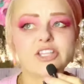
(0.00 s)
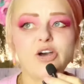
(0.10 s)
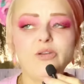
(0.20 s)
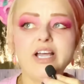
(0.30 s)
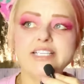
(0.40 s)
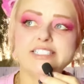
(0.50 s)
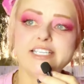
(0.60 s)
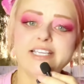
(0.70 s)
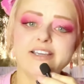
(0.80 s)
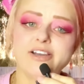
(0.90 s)
whole
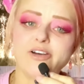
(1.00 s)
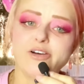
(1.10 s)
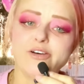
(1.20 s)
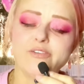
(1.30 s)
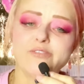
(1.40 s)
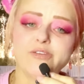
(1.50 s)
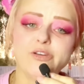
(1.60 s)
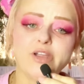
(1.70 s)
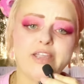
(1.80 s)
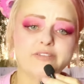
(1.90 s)
idea of
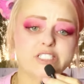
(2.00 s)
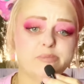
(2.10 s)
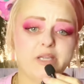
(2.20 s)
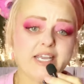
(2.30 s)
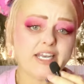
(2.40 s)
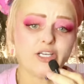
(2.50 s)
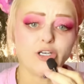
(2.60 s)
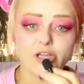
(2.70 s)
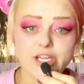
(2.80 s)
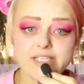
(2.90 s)
not even just being able to
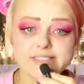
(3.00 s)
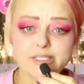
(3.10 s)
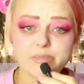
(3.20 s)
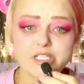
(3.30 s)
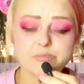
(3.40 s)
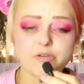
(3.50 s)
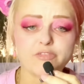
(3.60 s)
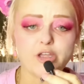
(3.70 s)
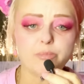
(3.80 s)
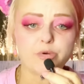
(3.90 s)
learn somebody's
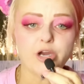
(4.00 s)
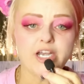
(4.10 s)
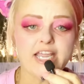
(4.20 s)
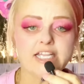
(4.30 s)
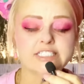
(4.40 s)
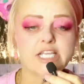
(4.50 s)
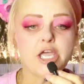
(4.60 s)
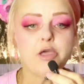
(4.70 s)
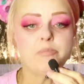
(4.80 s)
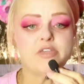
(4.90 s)
preferred pronouns,
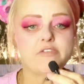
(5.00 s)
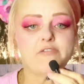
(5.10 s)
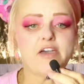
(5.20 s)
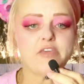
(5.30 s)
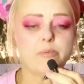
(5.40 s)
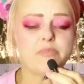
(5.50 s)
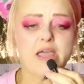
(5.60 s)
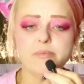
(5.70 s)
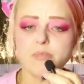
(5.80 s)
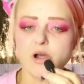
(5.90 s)
but the fact that they
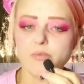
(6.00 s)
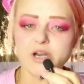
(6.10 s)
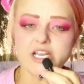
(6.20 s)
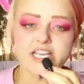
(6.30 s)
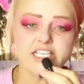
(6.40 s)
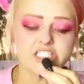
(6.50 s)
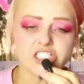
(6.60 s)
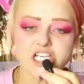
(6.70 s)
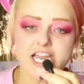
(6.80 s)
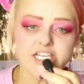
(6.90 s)
might want to
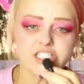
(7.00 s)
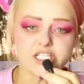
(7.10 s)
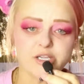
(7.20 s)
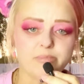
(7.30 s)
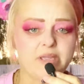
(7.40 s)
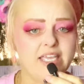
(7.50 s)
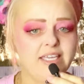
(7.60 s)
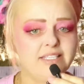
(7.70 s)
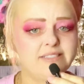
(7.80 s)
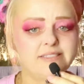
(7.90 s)
interchange them
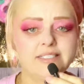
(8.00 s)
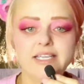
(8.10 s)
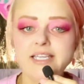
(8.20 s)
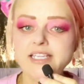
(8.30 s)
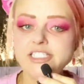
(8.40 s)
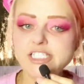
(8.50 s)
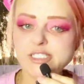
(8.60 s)
is just